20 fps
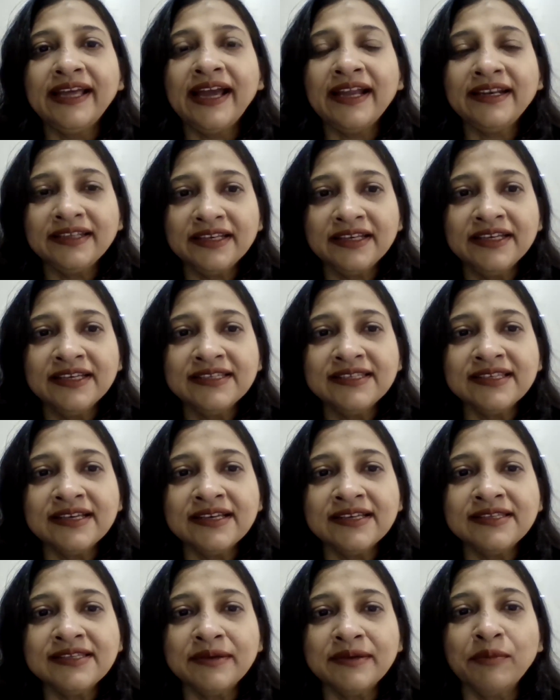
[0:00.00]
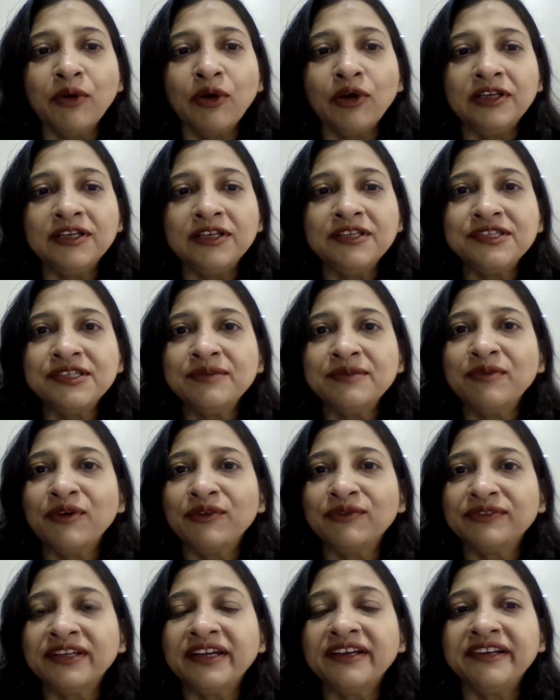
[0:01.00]
That is a
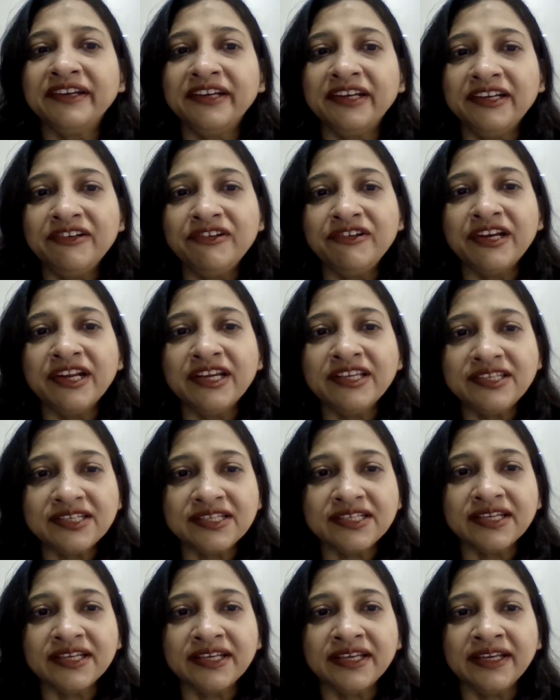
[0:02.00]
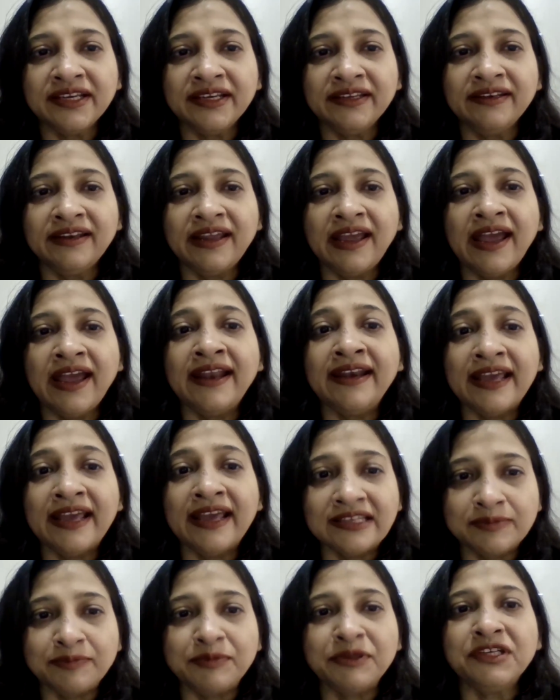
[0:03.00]
symbolism of their interest in
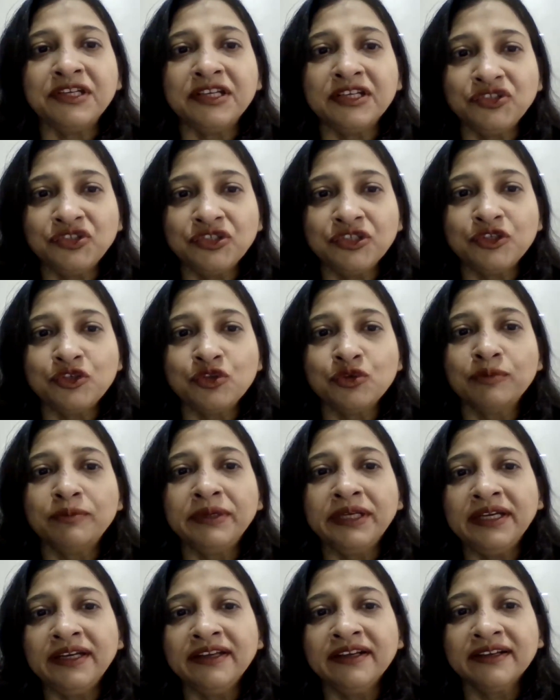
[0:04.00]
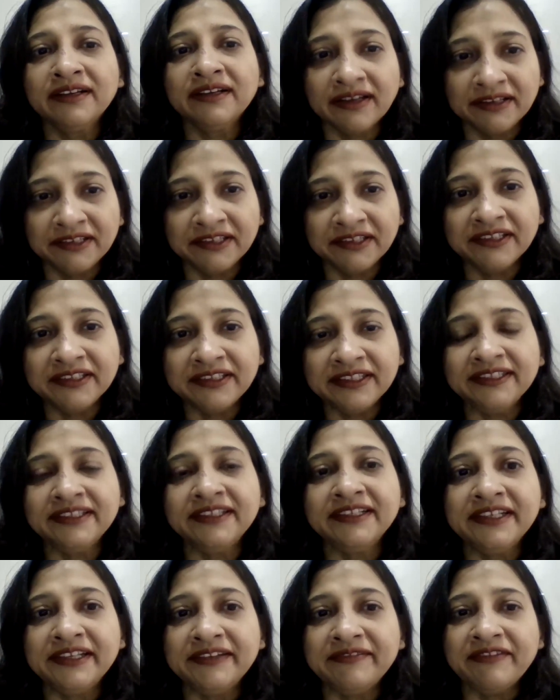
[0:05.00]
and aspiration to build a career
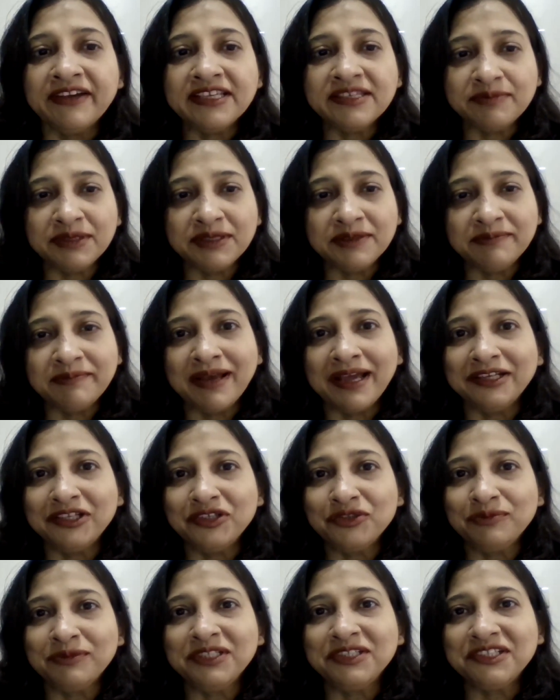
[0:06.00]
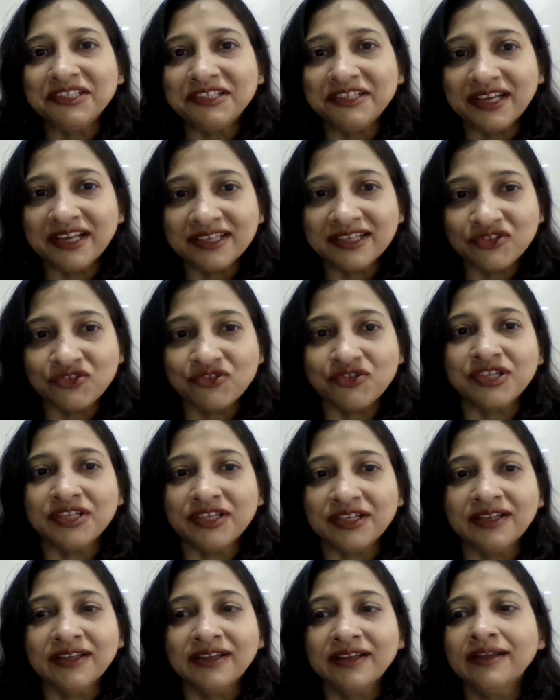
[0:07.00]
in the investment management
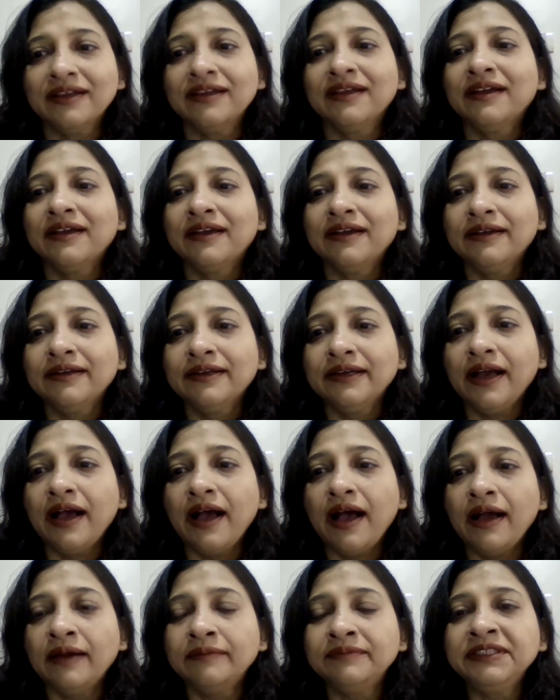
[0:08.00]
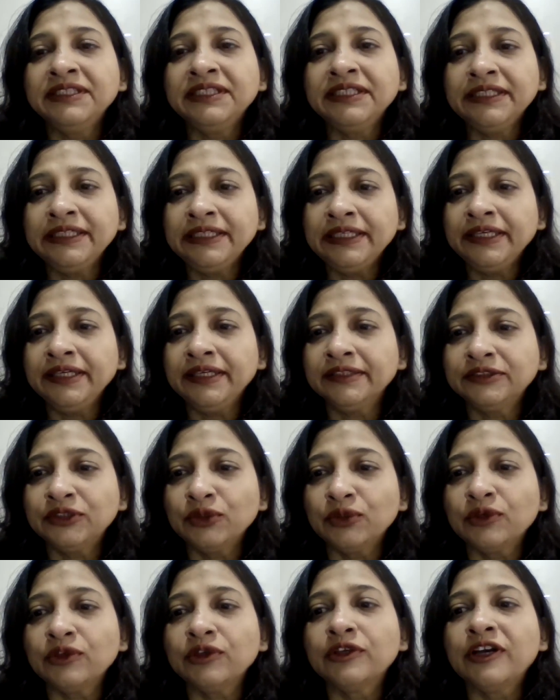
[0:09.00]
industry. I'm
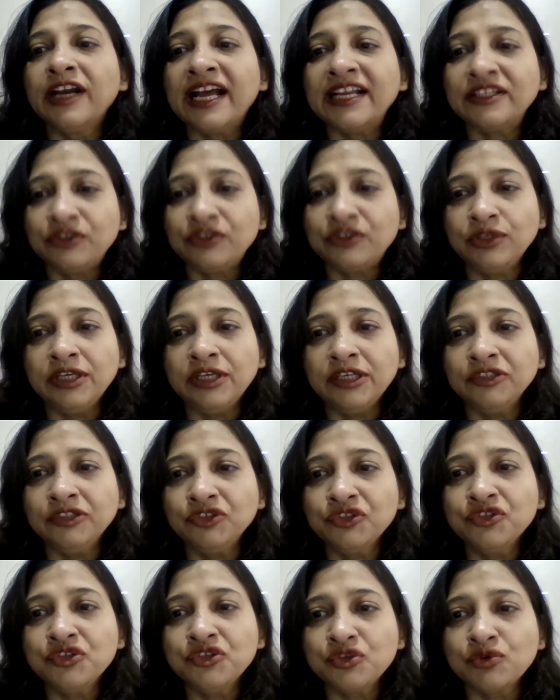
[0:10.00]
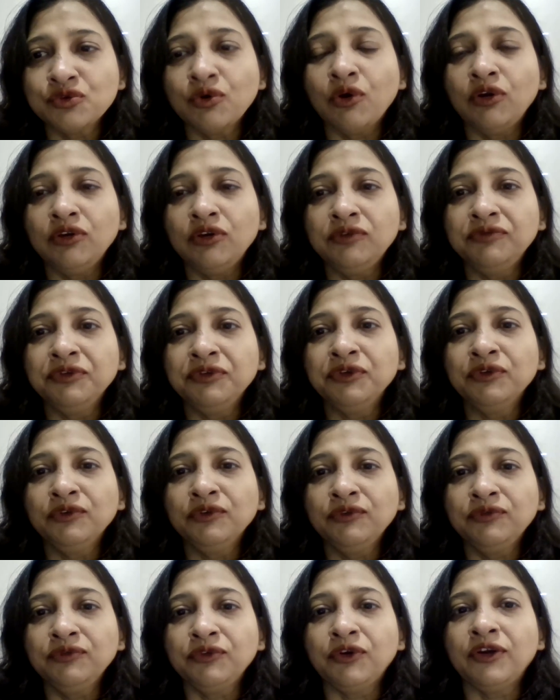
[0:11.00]
really so congratulations to all of
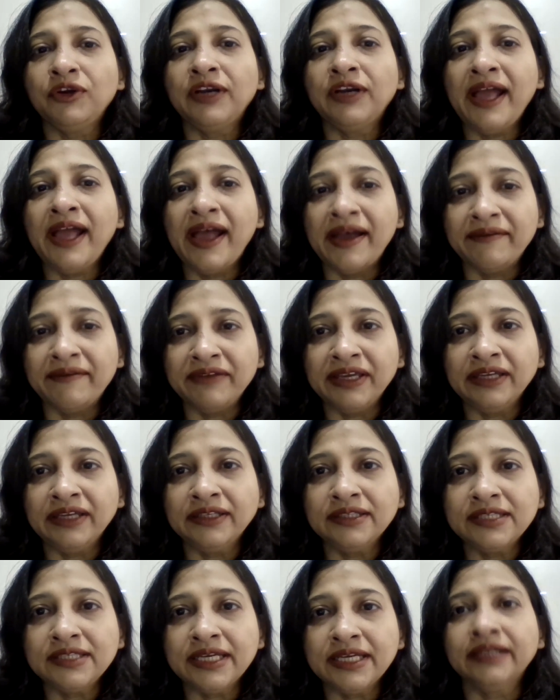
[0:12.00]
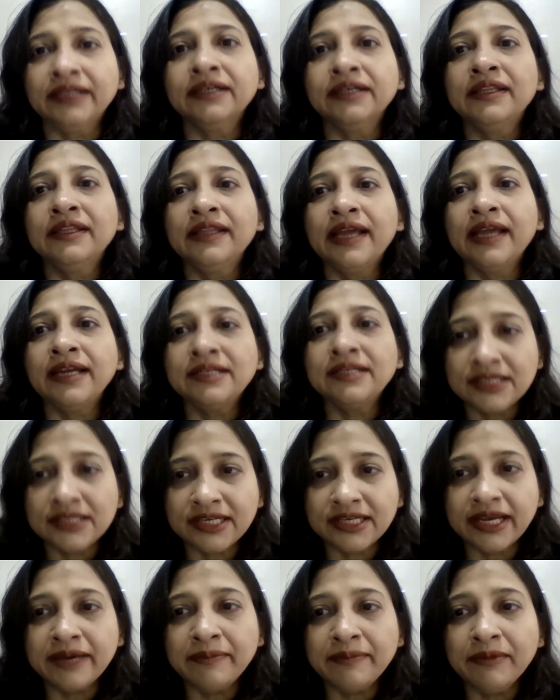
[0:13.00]
you for having taken that
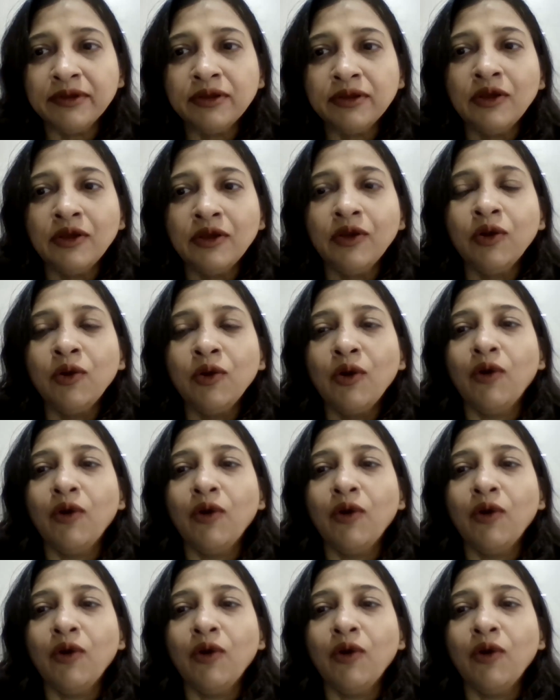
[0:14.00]
step